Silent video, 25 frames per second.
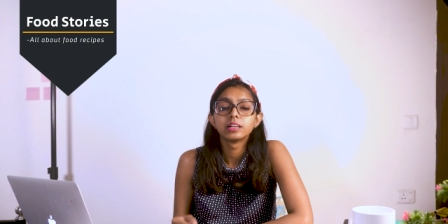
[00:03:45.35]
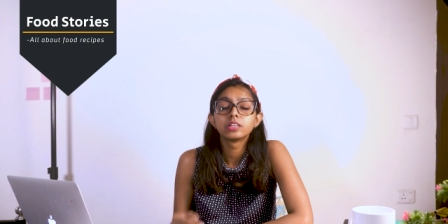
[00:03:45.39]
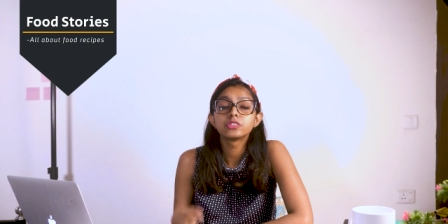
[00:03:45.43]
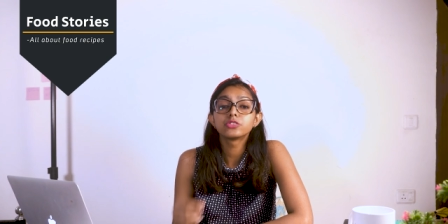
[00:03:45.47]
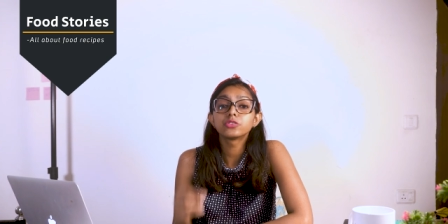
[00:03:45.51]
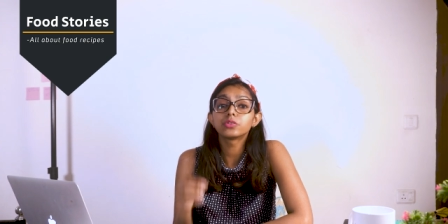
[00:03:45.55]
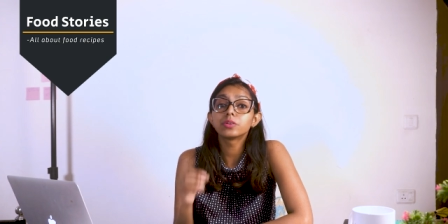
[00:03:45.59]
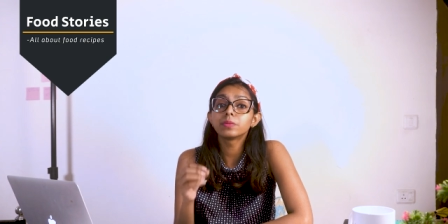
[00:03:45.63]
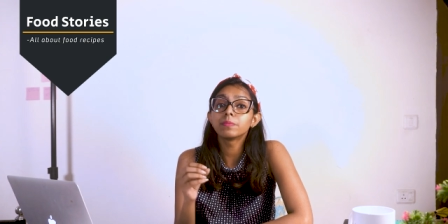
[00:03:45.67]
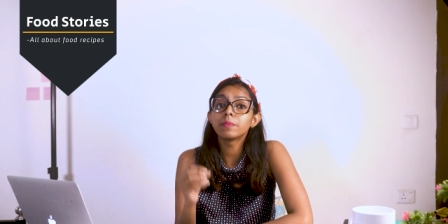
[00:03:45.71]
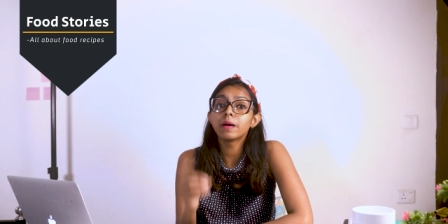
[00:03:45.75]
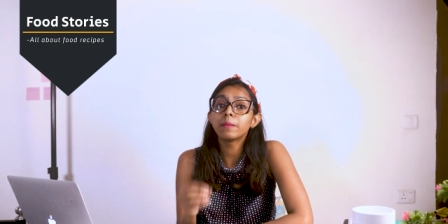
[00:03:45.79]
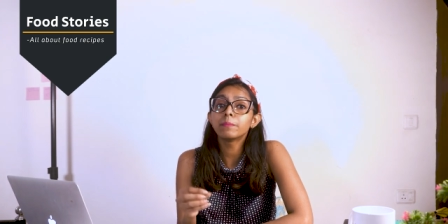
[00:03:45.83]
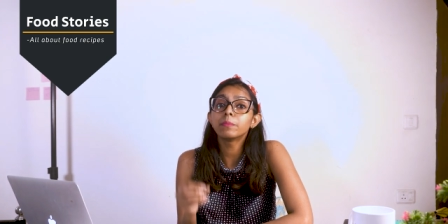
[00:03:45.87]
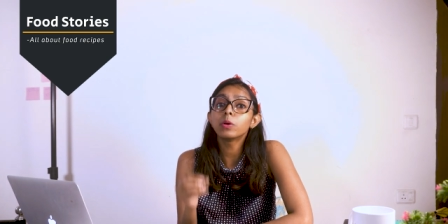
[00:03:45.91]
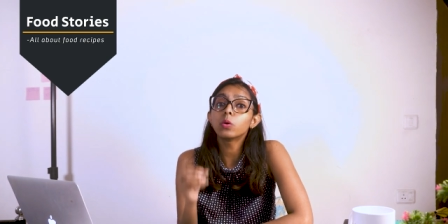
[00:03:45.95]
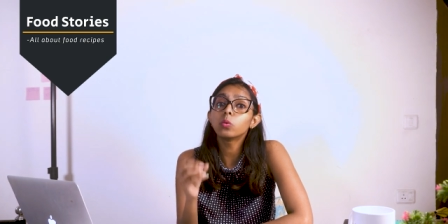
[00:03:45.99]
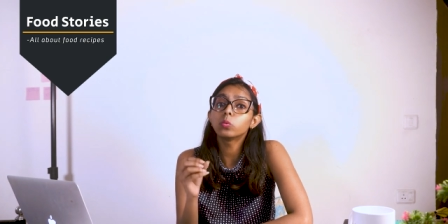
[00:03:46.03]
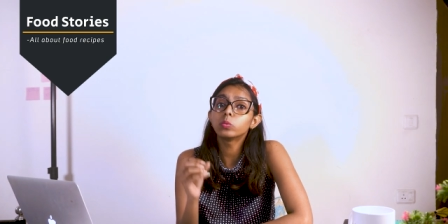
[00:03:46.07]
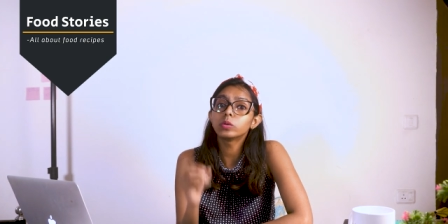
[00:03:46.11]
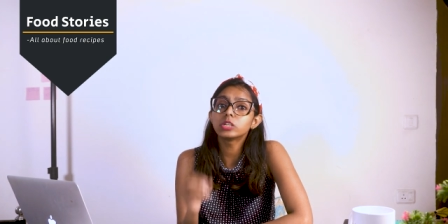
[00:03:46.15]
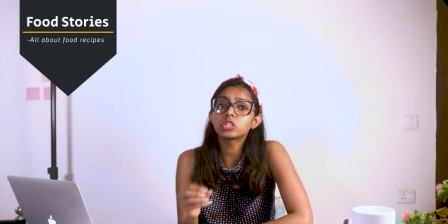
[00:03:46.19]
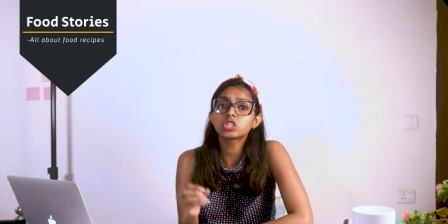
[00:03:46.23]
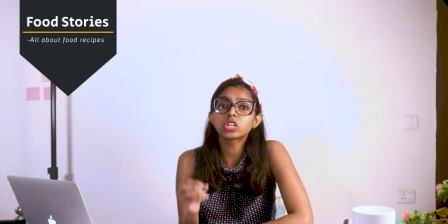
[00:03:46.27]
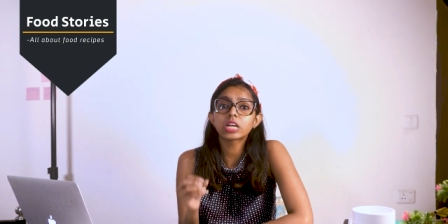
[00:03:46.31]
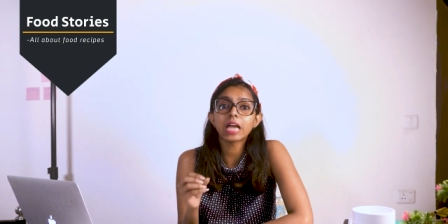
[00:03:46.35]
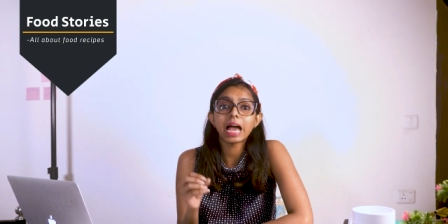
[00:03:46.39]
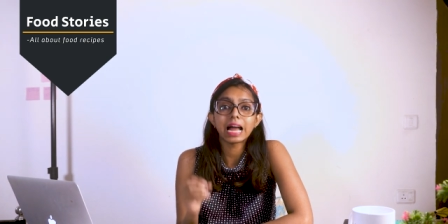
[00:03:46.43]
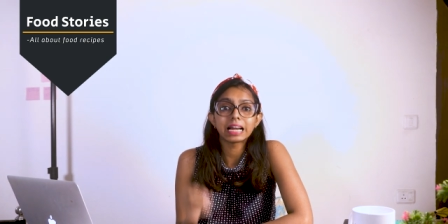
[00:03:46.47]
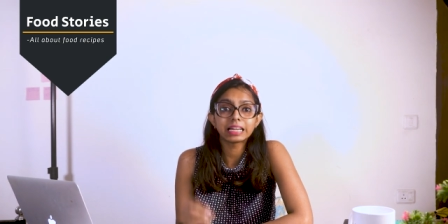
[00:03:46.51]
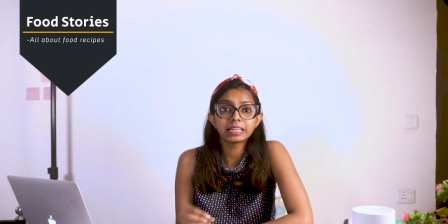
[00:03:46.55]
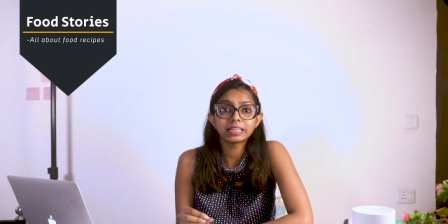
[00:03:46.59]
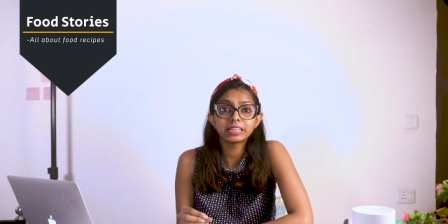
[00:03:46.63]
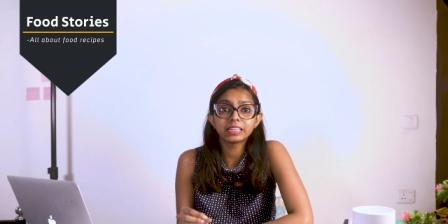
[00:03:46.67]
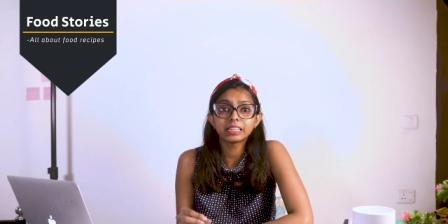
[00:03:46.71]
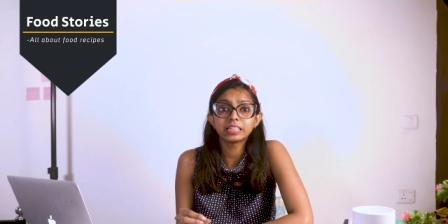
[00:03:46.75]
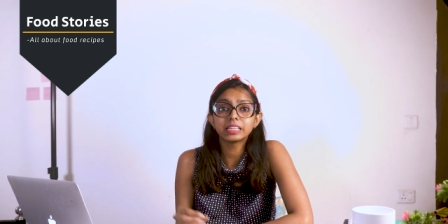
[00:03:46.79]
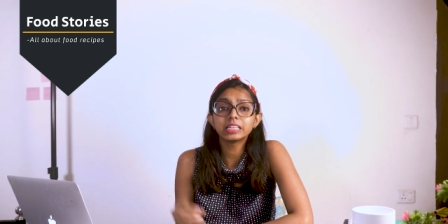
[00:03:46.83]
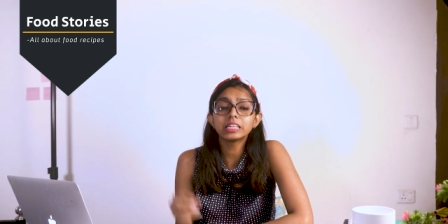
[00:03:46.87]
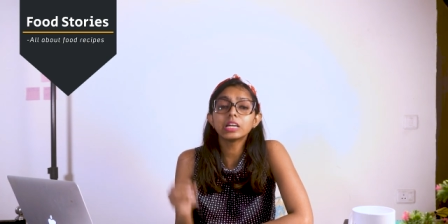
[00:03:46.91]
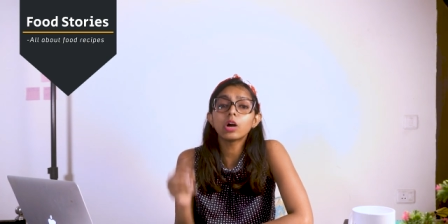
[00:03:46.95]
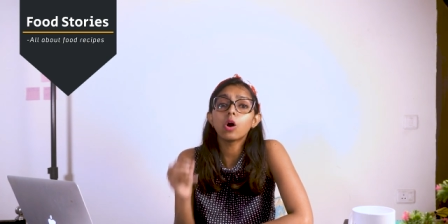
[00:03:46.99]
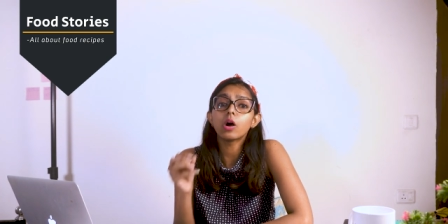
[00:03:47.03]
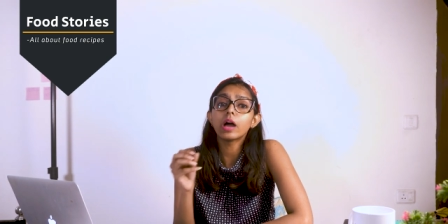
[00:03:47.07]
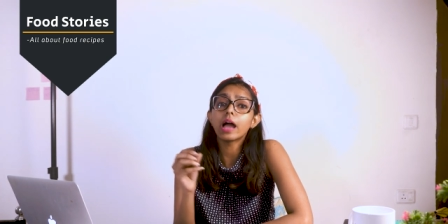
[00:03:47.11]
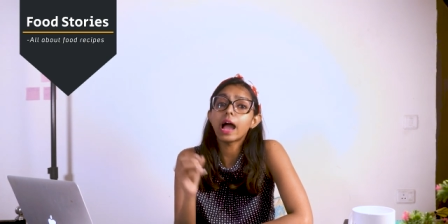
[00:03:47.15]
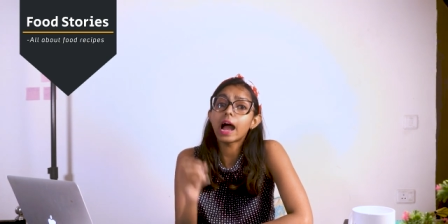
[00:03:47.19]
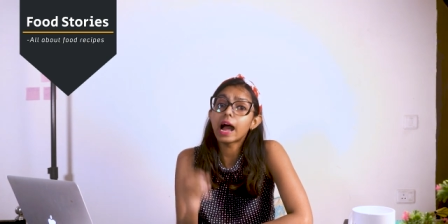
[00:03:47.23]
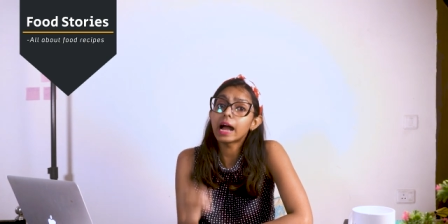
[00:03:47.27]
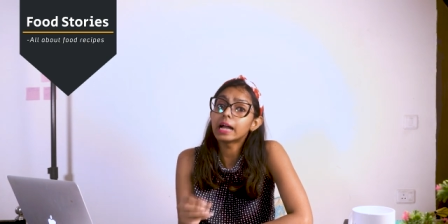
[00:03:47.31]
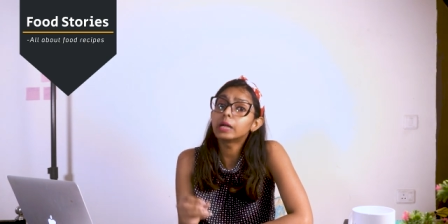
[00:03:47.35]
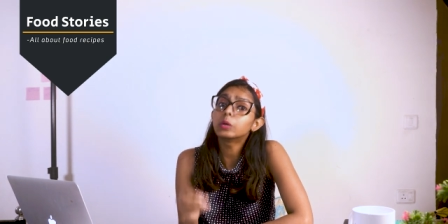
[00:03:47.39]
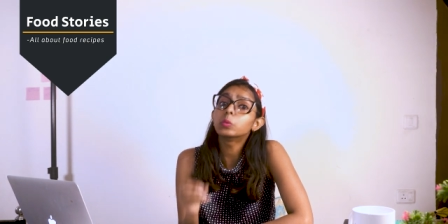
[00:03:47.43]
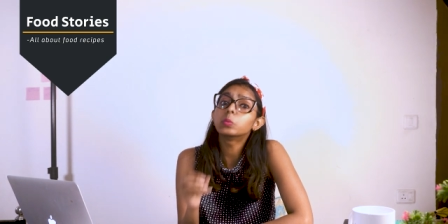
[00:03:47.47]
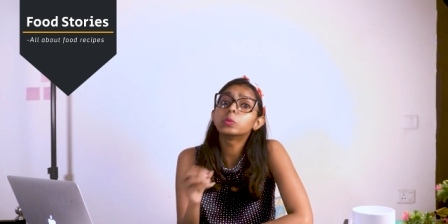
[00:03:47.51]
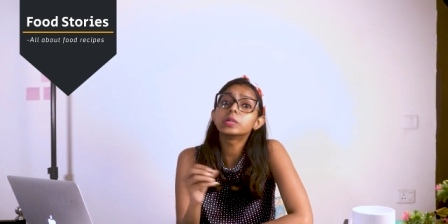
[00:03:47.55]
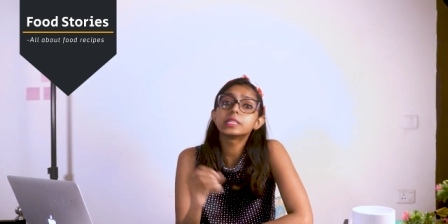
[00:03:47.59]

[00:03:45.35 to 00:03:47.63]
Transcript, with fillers: So remember which category and